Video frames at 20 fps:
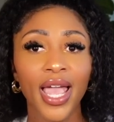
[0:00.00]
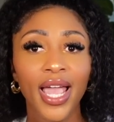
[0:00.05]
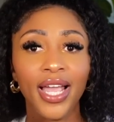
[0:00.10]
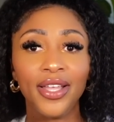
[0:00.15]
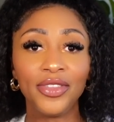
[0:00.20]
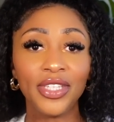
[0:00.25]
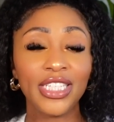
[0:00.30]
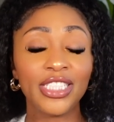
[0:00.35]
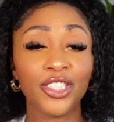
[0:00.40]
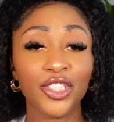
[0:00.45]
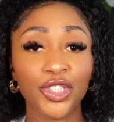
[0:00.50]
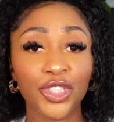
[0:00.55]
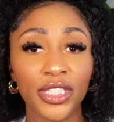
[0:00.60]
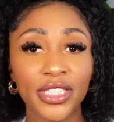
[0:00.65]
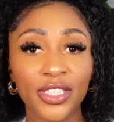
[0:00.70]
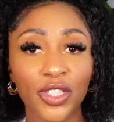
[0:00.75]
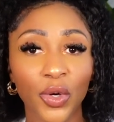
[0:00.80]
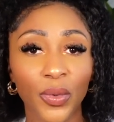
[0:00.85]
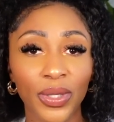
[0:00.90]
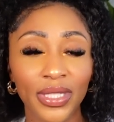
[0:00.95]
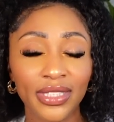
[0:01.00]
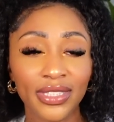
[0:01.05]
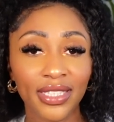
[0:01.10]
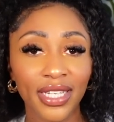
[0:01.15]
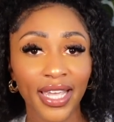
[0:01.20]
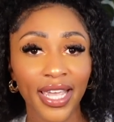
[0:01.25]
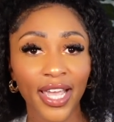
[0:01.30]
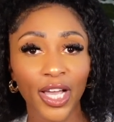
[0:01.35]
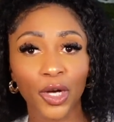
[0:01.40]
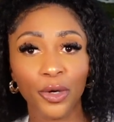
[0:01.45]
and this is just going
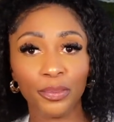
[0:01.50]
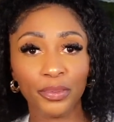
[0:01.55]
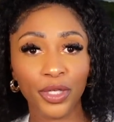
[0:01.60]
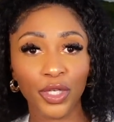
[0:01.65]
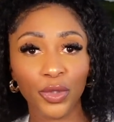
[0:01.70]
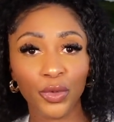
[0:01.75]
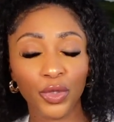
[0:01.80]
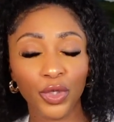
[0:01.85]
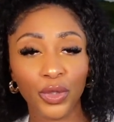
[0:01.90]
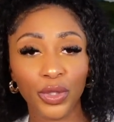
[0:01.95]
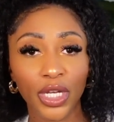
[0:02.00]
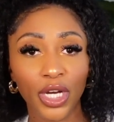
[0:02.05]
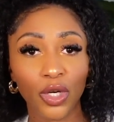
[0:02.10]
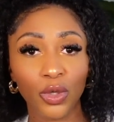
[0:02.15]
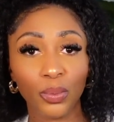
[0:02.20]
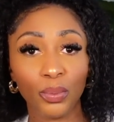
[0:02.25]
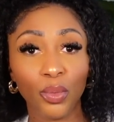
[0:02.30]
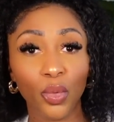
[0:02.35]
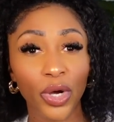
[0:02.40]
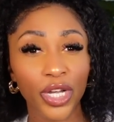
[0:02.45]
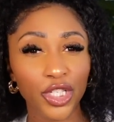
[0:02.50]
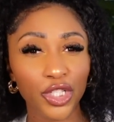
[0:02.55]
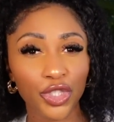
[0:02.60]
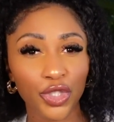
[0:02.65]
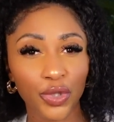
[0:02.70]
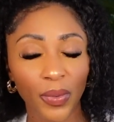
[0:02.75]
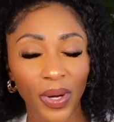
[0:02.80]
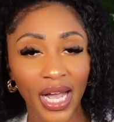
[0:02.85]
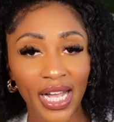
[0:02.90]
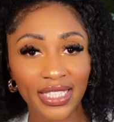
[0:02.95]
to help you, you know,
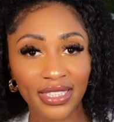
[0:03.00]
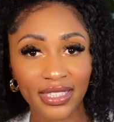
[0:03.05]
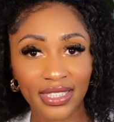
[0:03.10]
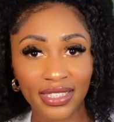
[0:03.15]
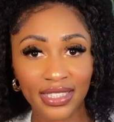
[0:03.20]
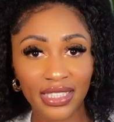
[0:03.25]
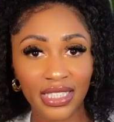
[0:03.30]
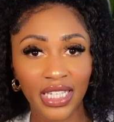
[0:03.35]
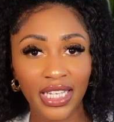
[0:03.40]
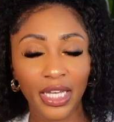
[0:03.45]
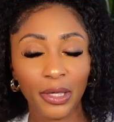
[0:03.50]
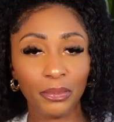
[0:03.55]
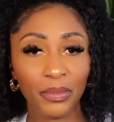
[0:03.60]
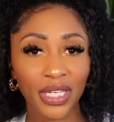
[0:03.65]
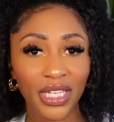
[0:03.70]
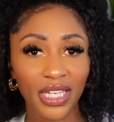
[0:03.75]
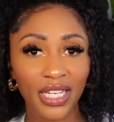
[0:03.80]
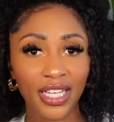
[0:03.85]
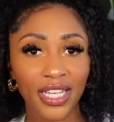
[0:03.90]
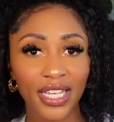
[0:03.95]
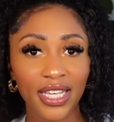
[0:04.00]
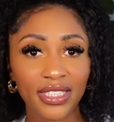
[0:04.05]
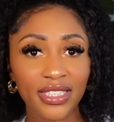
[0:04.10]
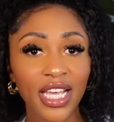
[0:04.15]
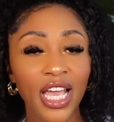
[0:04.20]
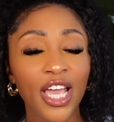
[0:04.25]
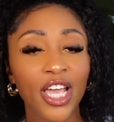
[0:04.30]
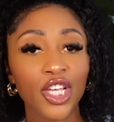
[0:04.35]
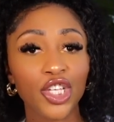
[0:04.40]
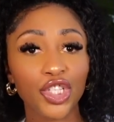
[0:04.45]
moisturize the skin, because
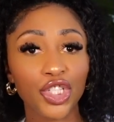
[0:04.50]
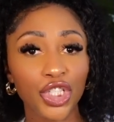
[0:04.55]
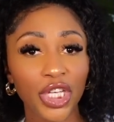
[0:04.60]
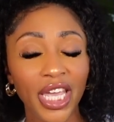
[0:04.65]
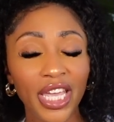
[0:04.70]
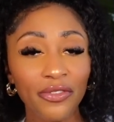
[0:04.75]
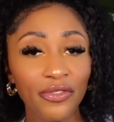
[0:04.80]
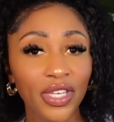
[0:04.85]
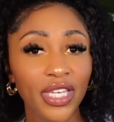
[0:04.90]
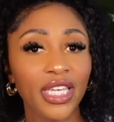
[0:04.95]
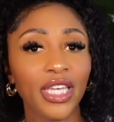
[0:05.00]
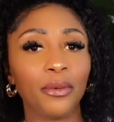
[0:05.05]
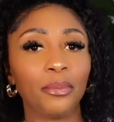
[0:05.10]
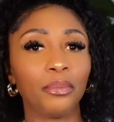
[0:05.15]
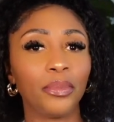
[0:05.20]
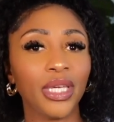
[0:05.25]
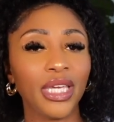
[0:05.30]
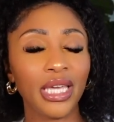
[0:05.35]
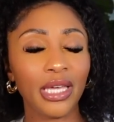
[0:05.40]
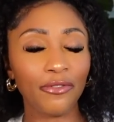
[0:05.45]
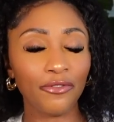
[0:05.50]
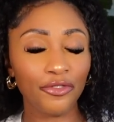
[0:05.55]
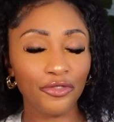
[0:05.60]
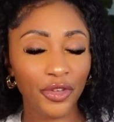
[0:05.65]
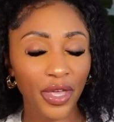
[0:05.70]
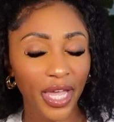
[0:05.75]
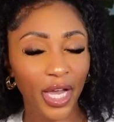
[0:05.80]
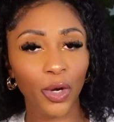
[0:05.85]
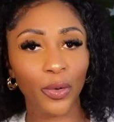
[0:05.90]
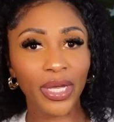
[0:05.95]
shaving can be
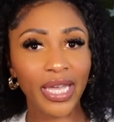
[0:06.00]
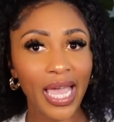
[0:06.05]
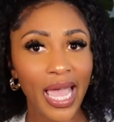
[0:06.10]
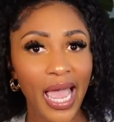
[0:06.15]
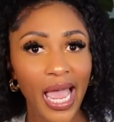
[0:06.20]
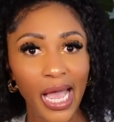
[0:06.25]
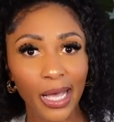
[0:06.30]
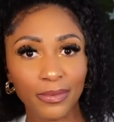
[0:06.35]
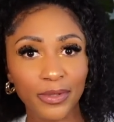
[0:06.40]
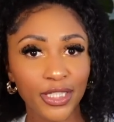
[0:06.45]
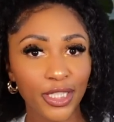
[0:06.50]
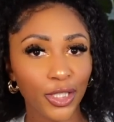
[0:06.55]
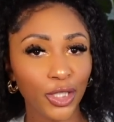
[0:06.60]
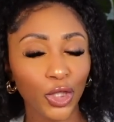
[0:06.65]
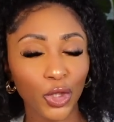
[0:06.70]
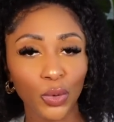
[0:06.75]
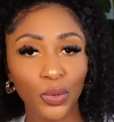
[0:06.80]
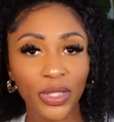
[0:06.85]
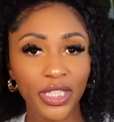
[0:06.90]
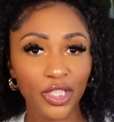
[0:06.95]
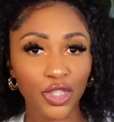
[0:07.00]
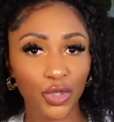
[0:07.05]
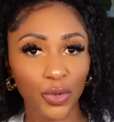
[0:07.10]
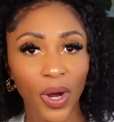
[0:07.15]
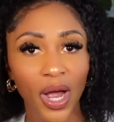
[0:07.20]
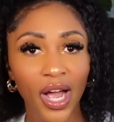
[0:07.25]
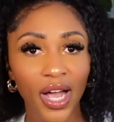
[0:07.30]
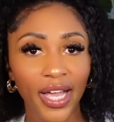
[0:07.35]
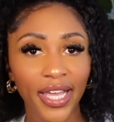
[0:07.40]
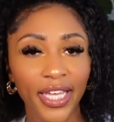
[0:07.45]
very absolutely
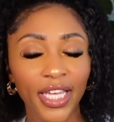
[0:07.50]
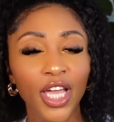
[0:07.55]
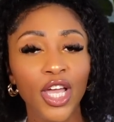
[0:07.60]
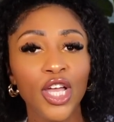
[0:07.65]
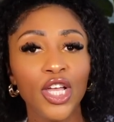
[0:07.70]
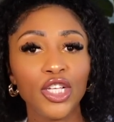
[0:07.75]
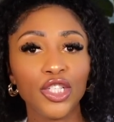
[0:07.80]
drying.